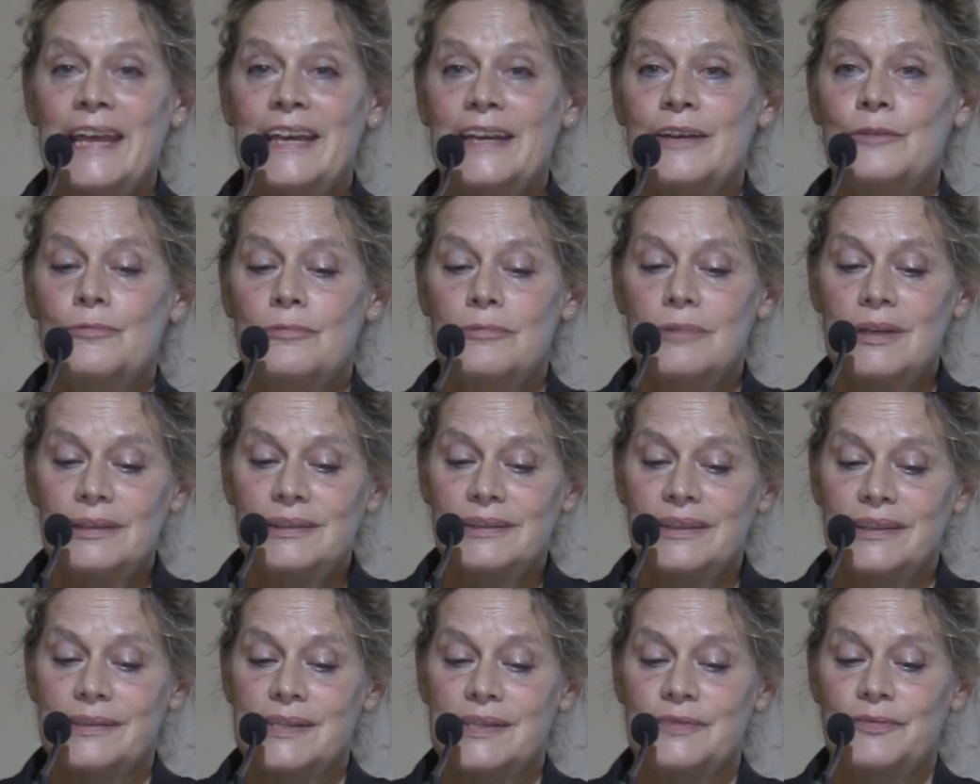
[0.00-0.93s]
In
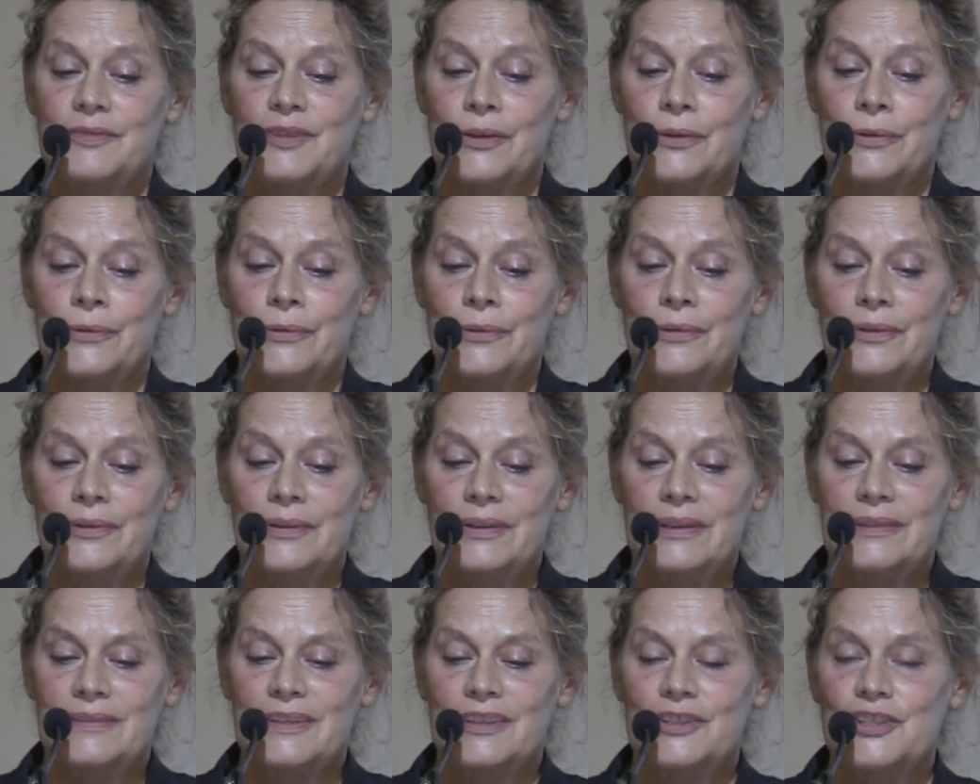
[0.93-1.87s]
Rilke's view,
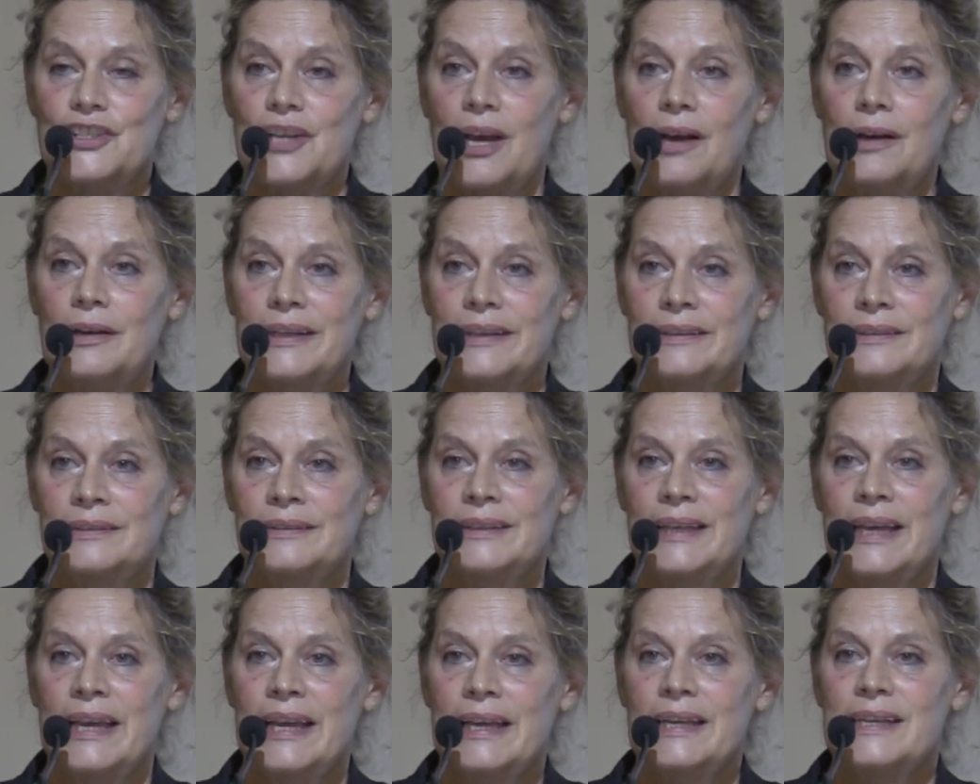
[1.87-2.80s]
the child